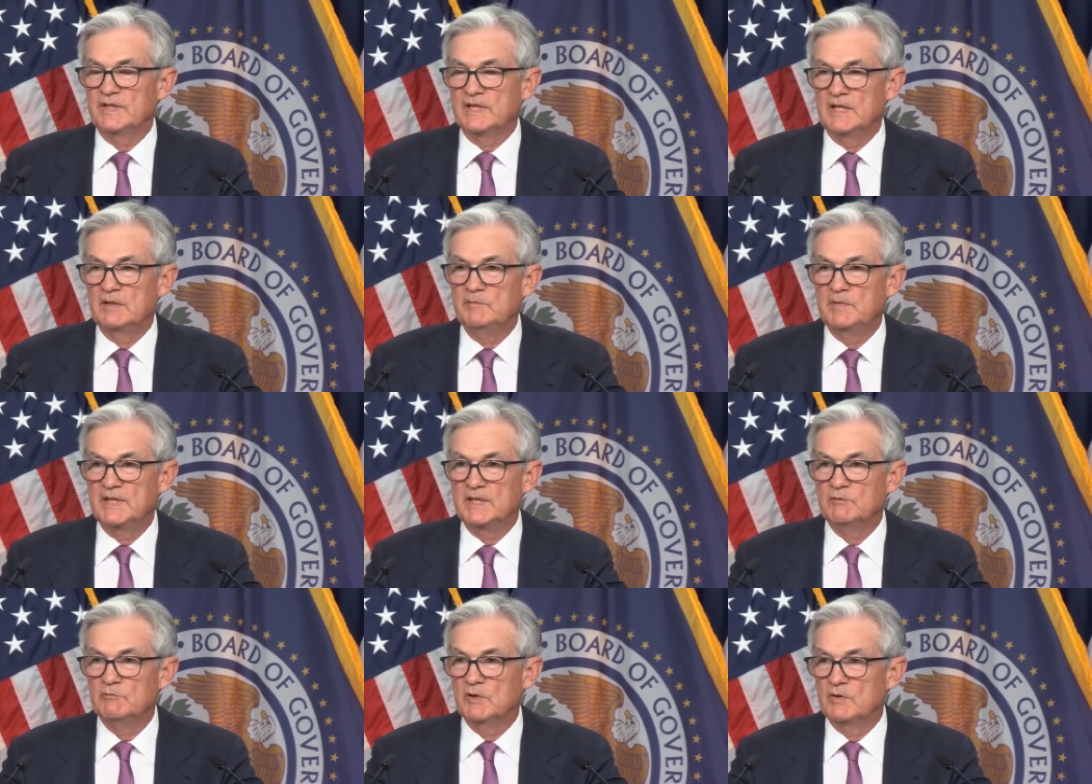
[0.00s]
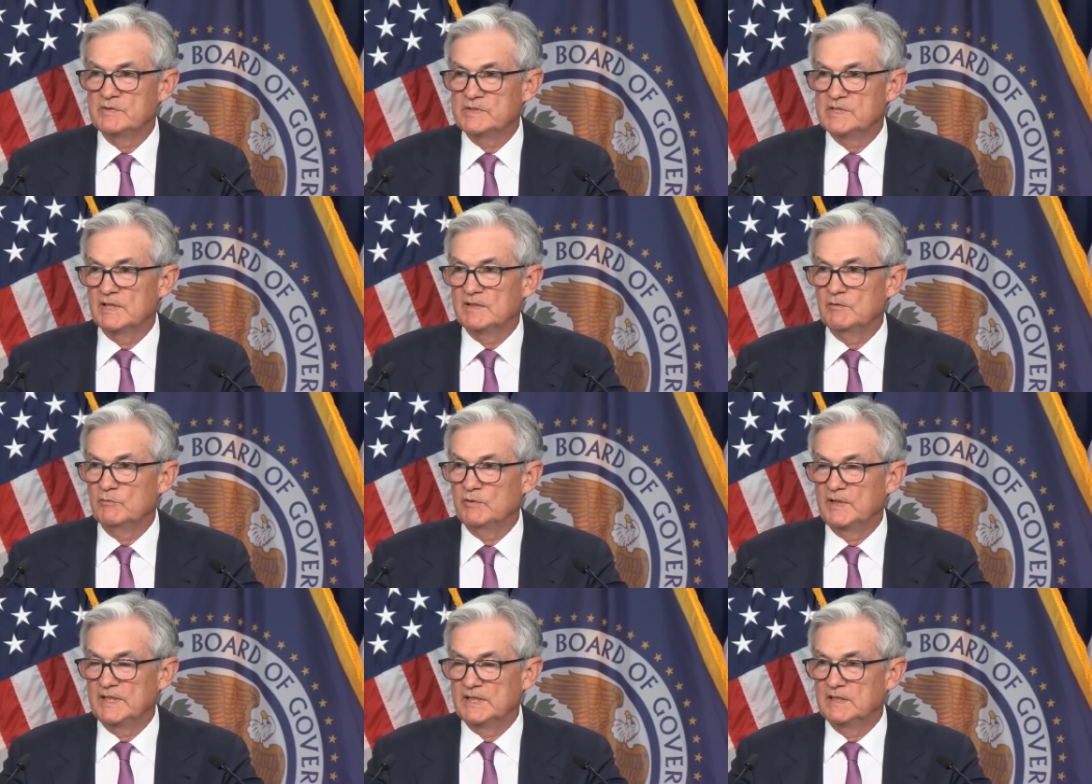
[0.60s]
on the committee wrote
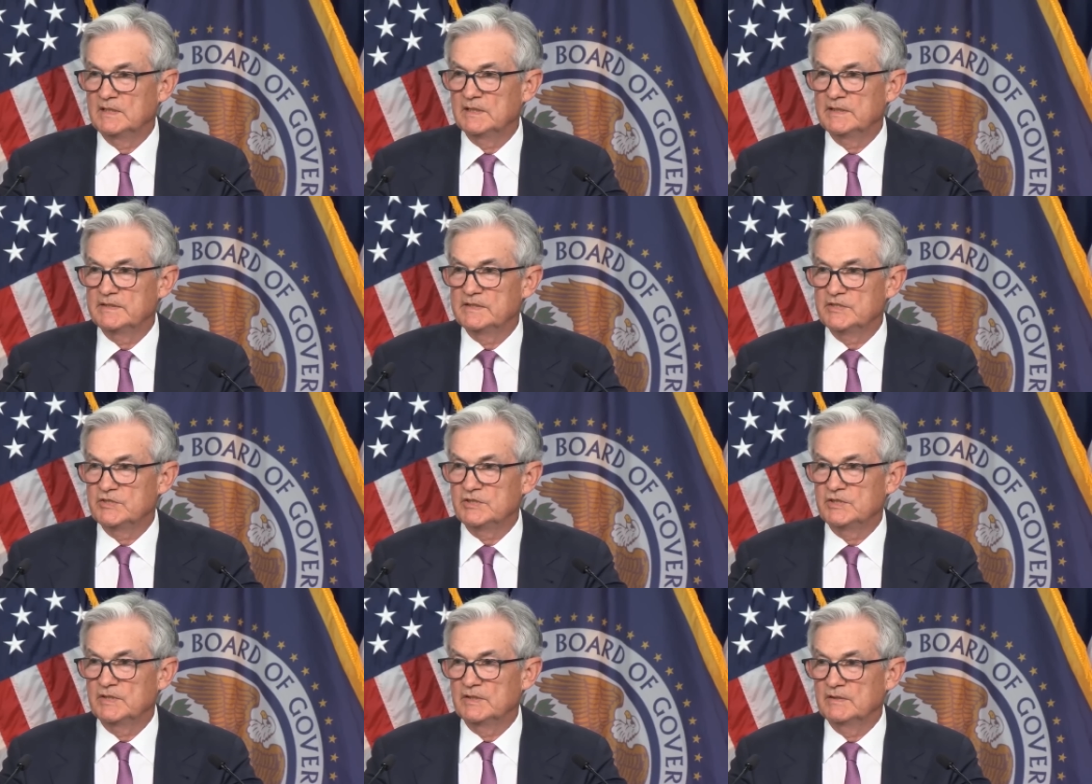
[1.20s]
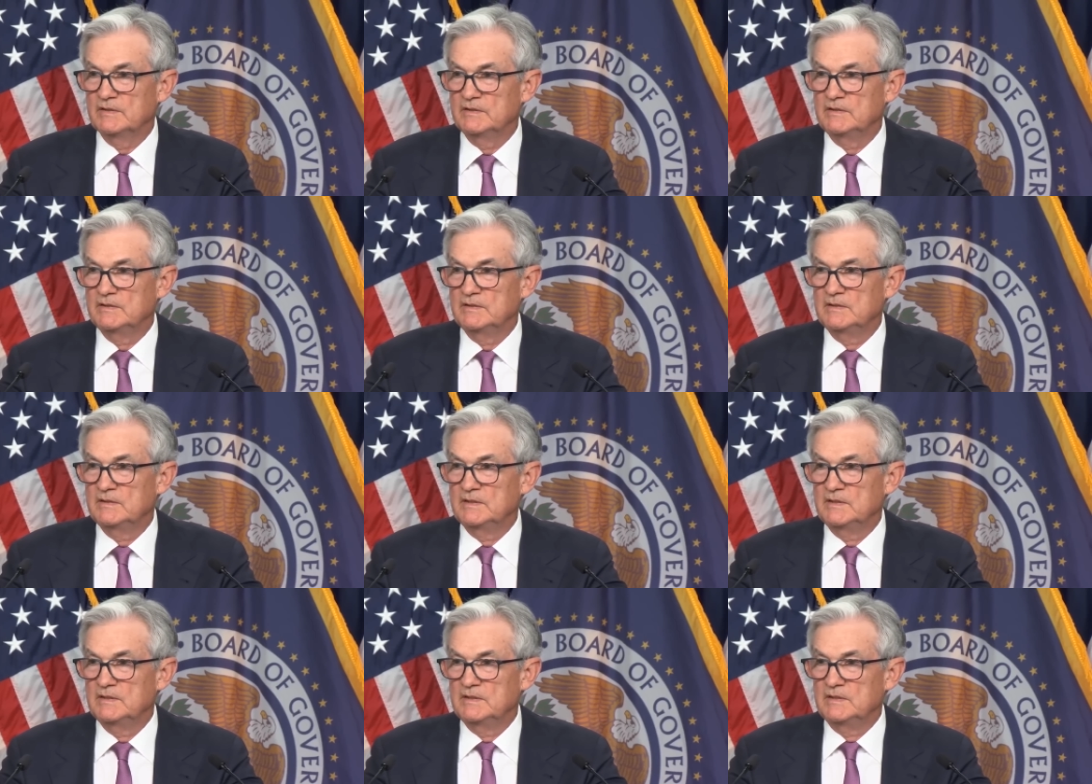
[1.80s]
down a rate cut this year,
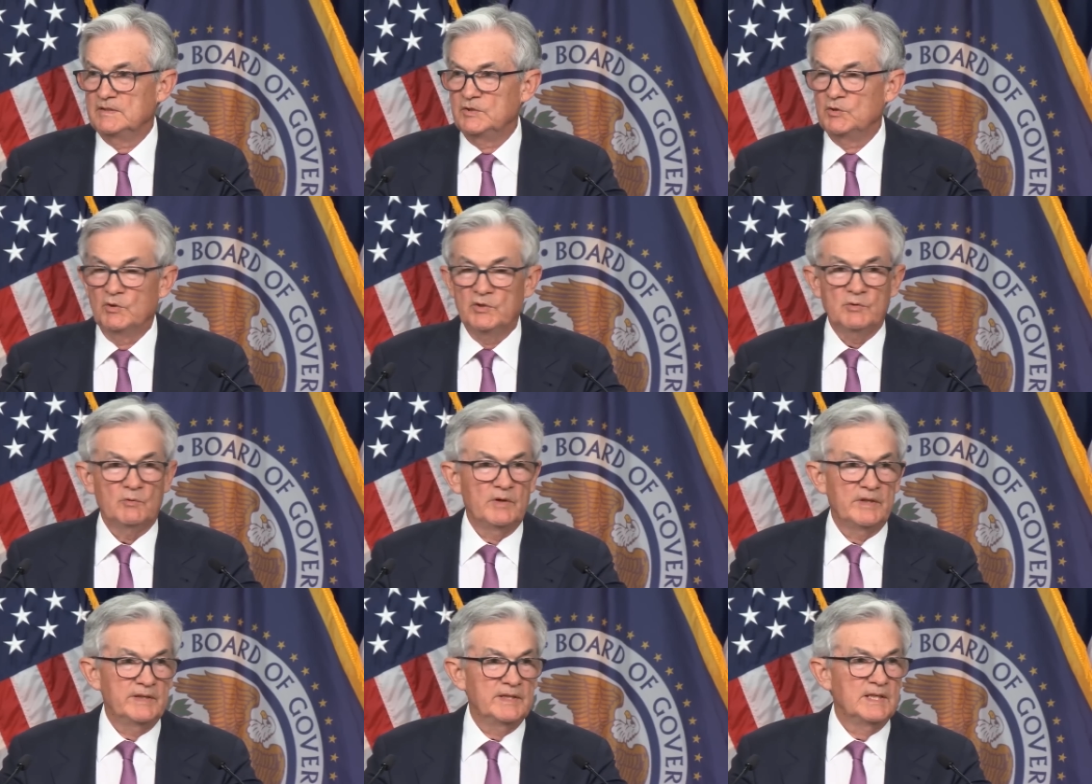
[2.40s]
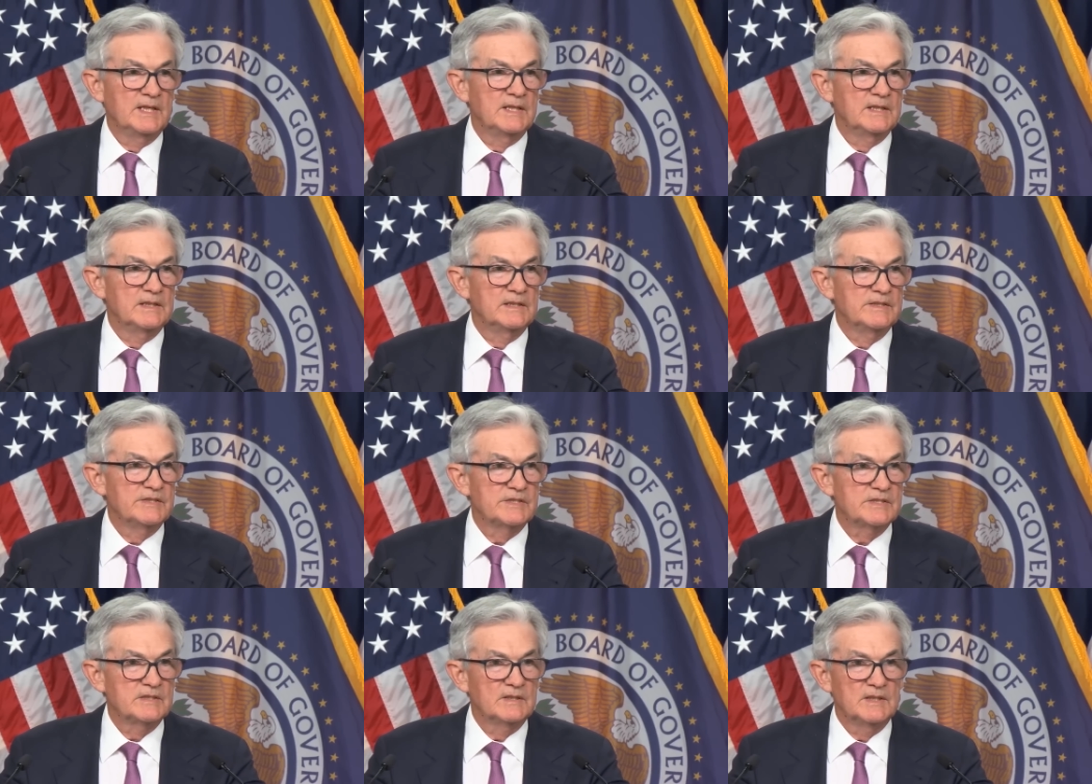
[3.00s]
nor do I think it
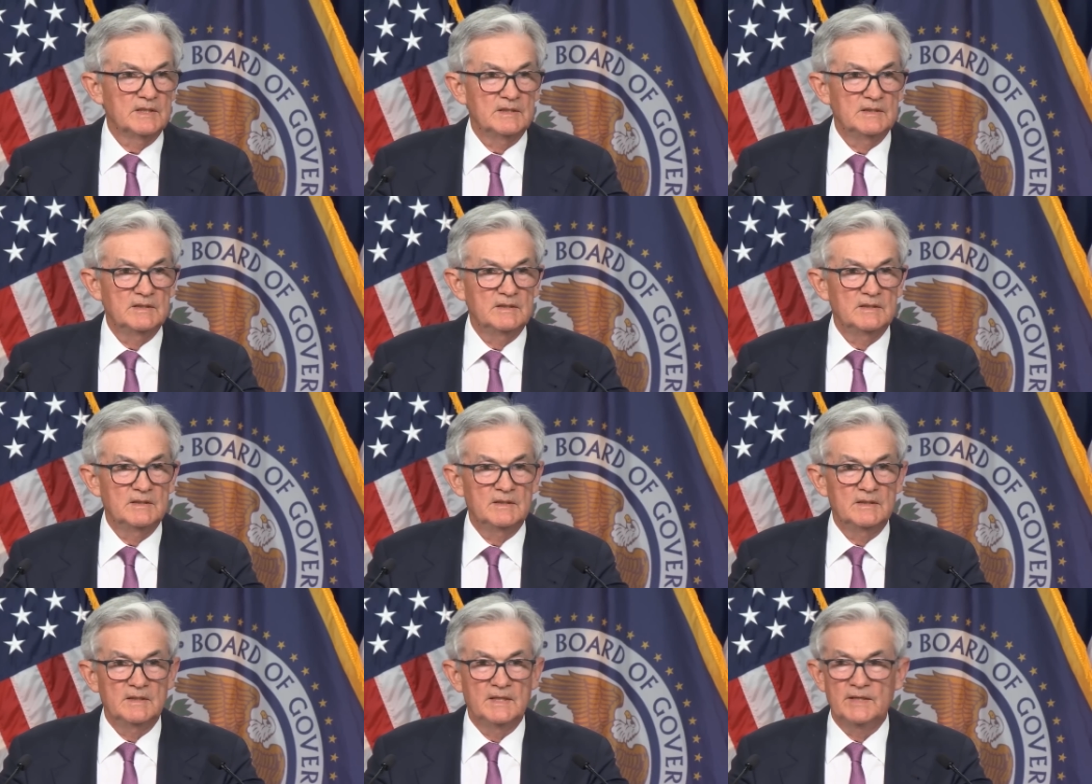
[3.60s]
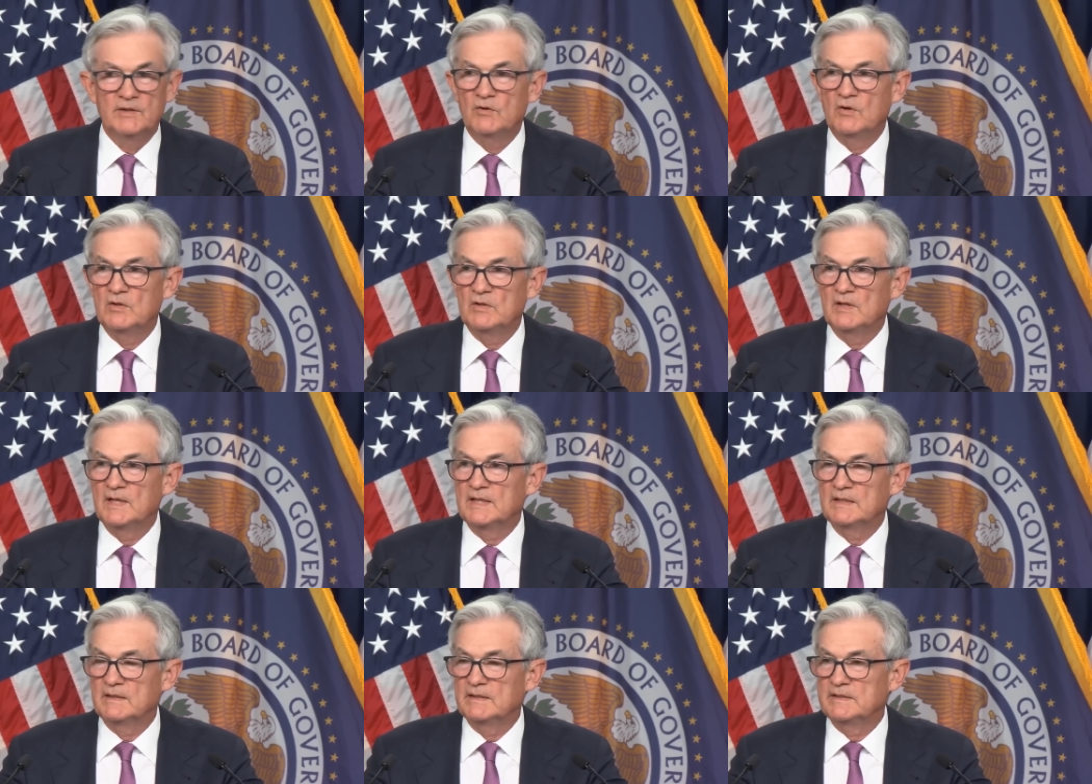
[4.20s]
is at all
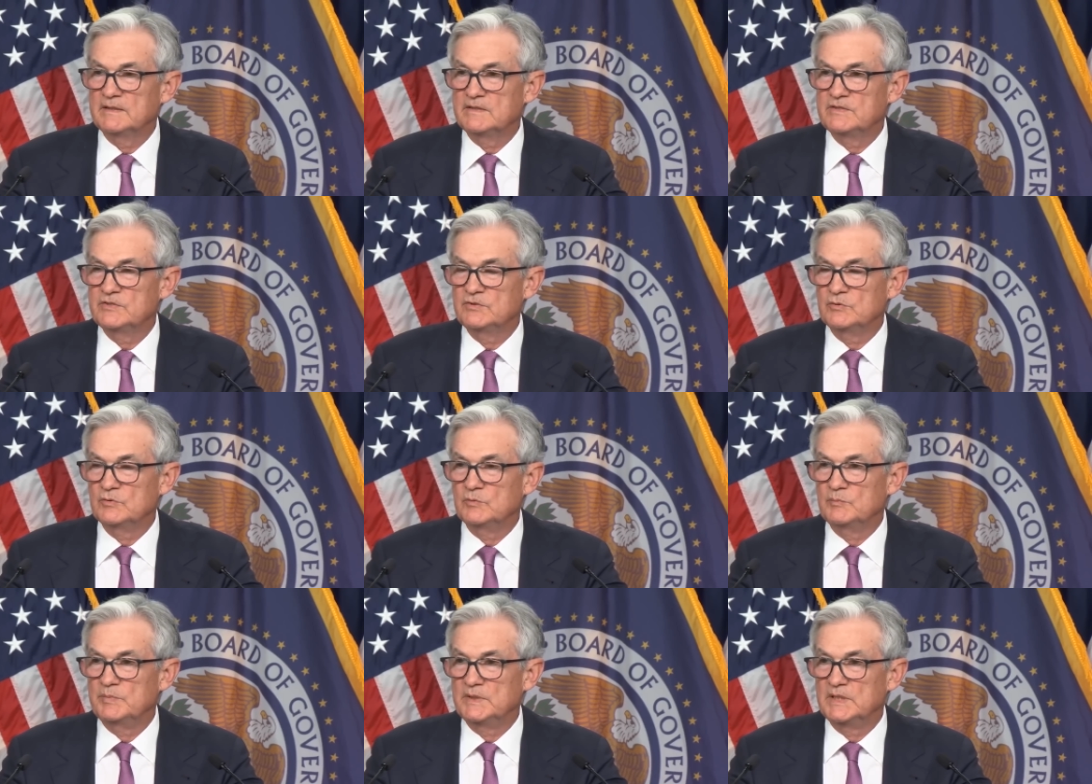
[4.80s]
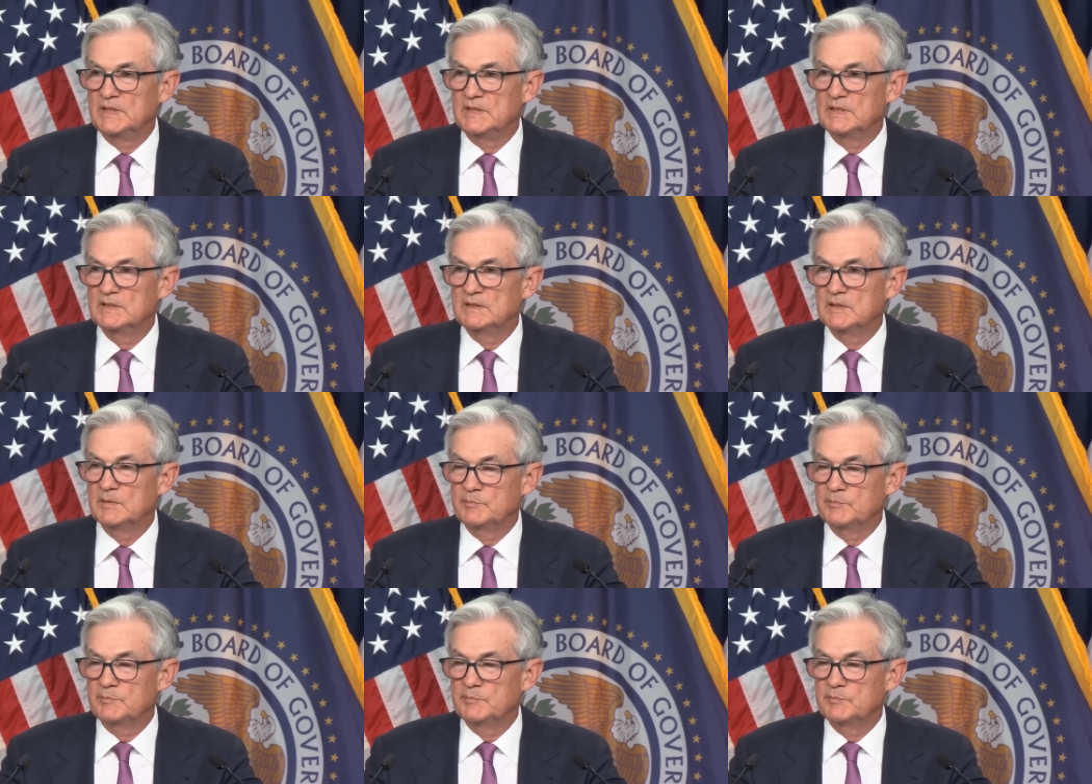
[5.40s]
likely to be